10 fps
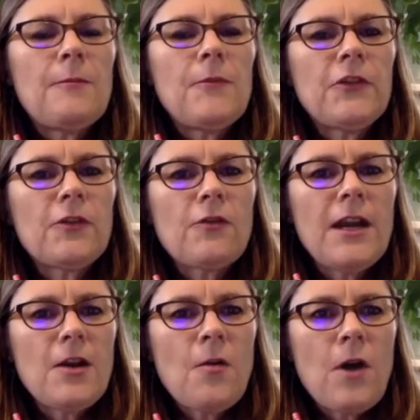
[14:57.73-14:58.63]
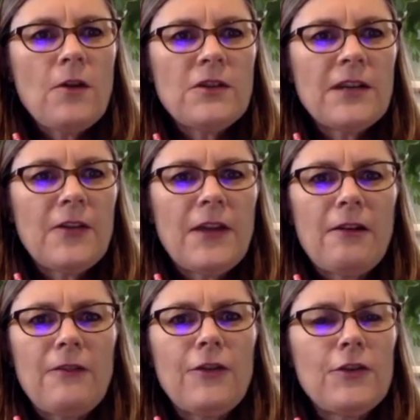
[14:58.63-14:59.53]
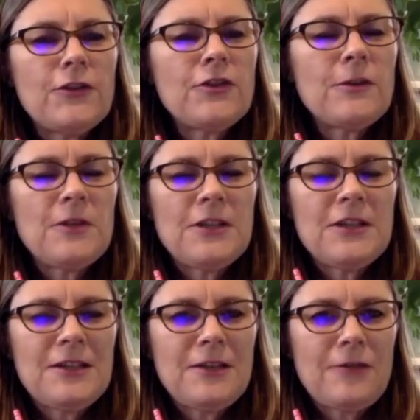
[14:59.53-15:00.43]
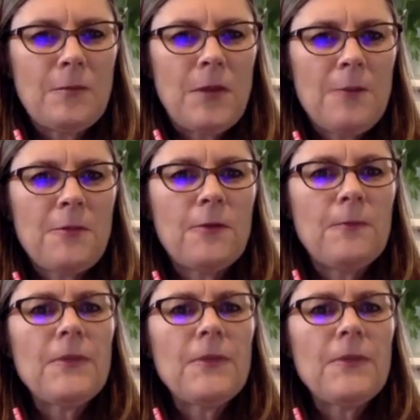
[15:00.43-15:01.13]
There's a great quote out there I've heard attributed to different people.